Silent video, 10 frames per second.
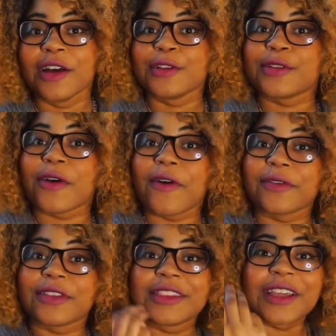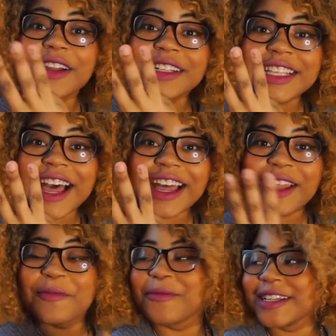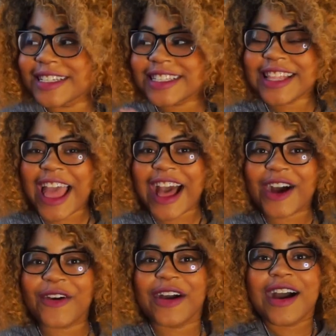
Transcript: So the third time, which is now,